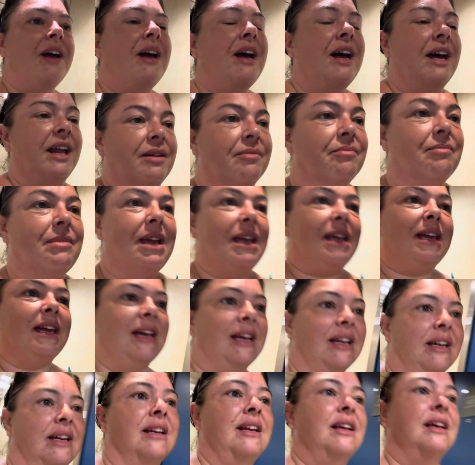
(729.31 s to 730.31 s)
and I'm
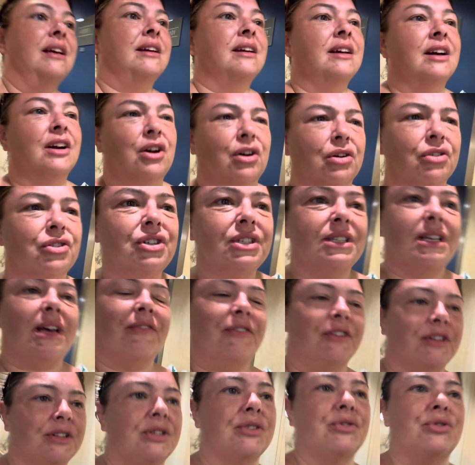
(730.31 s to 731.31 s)
making a conscious
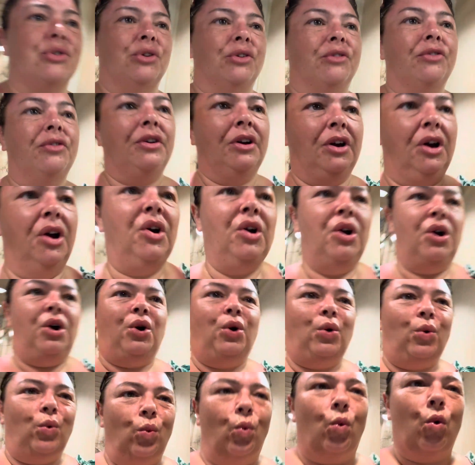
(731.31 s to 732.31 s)
effort to sort of
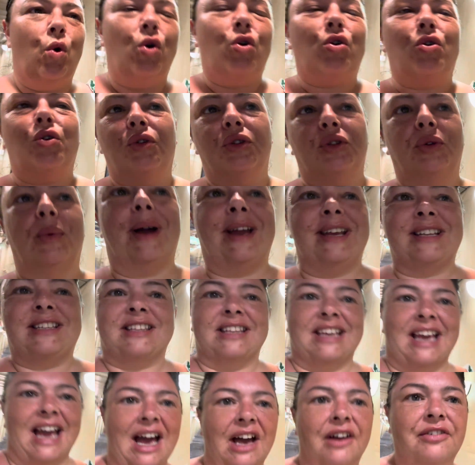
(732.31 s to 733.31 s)
walk all the way to
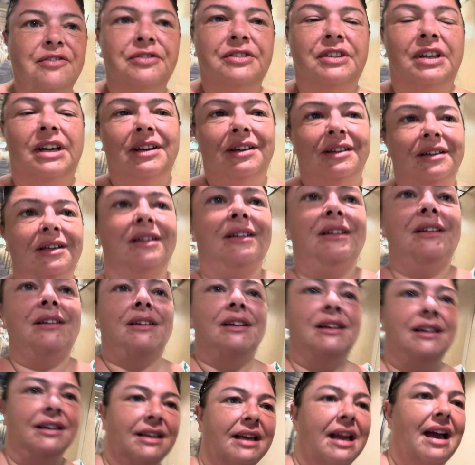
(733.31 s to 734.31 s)
the aft
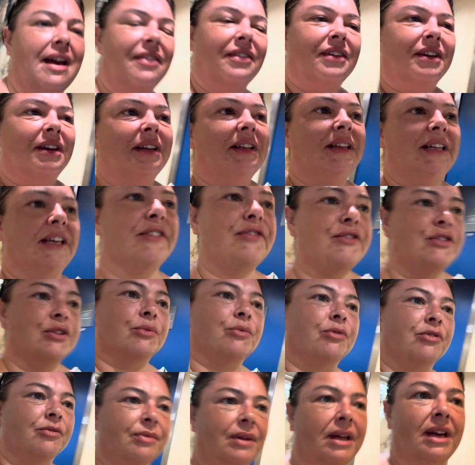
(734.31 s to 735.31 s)
and get the lift up
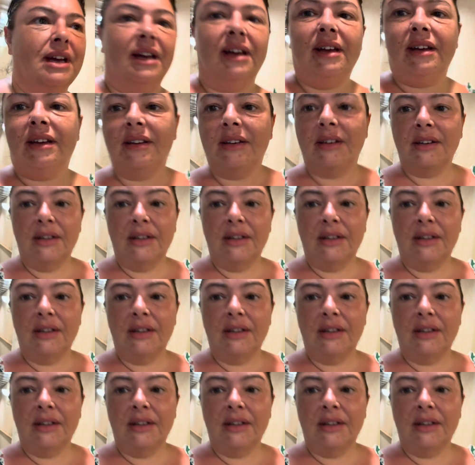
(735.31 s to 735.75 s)
from there.